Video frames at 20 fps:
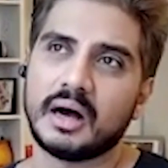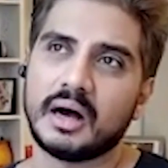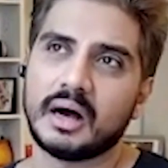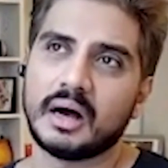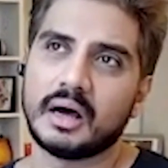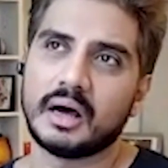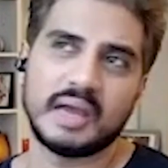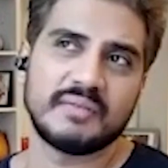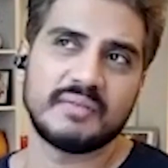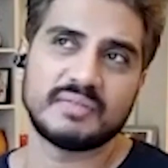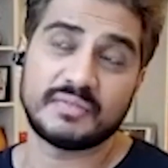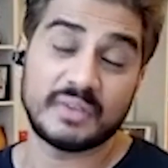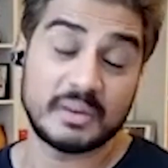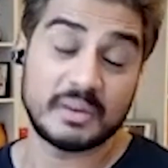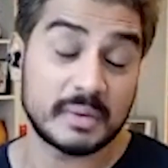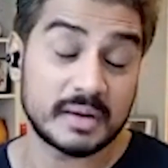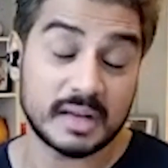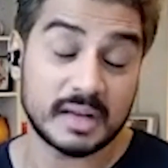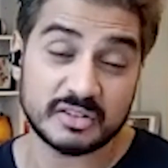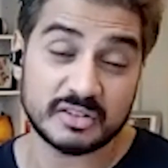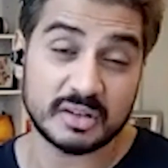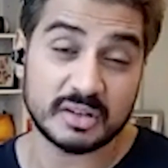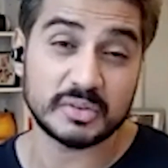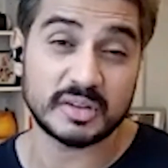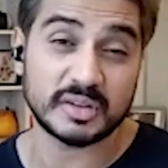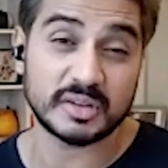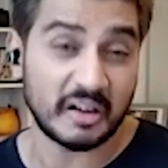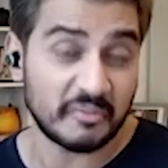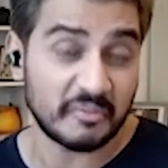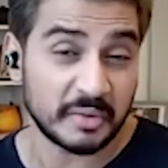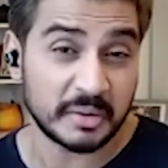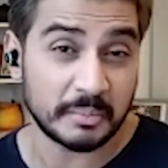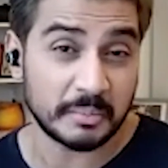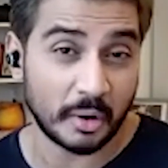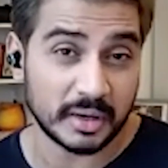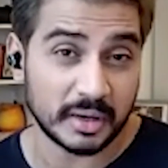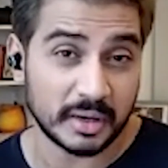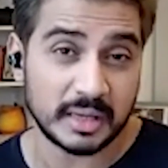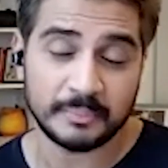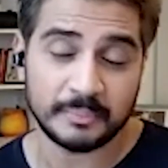if the film industry was a government
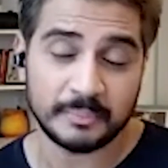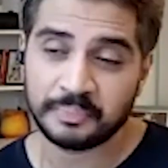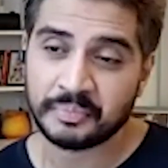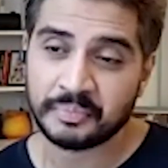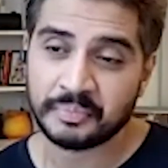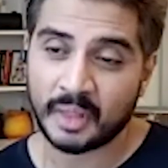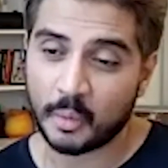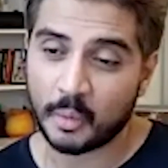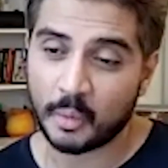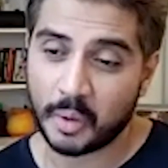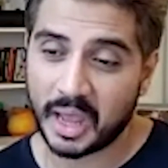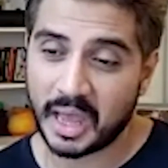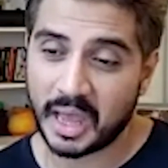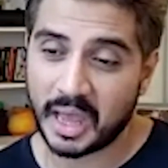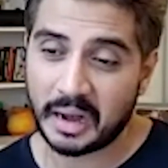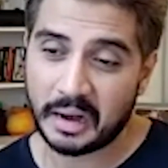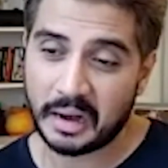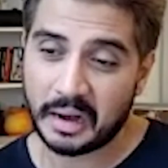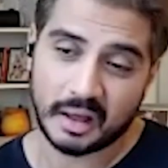body where